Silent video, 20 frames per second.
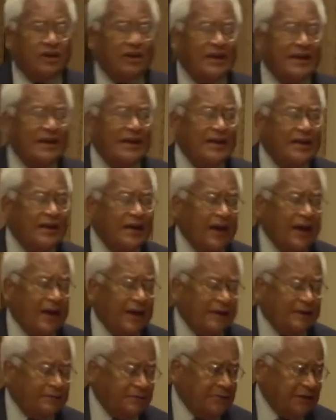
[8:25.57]
King
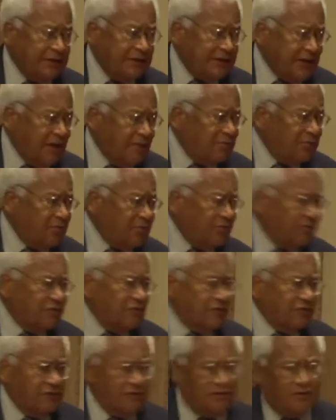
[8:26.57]
and a number of
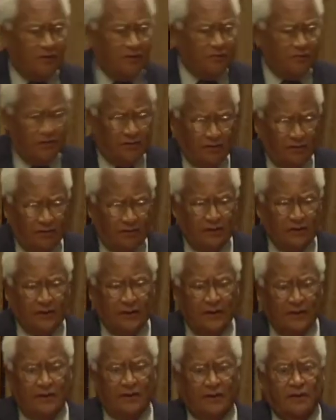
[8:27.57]
different
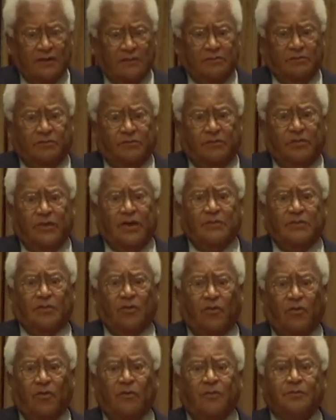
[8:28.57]

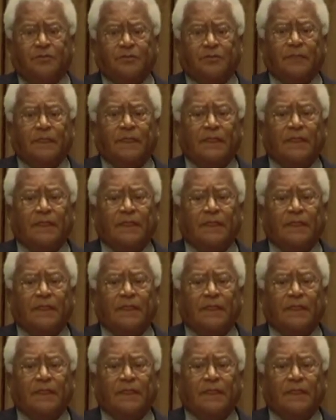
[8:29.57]
people